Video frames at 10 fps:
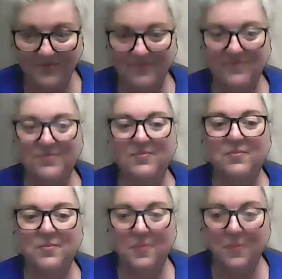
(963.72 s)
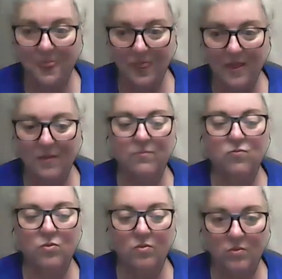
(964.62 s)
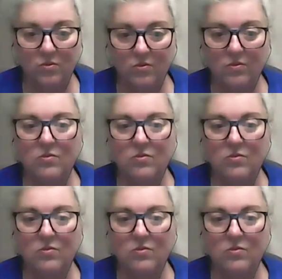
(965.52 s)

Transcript: to be able to build a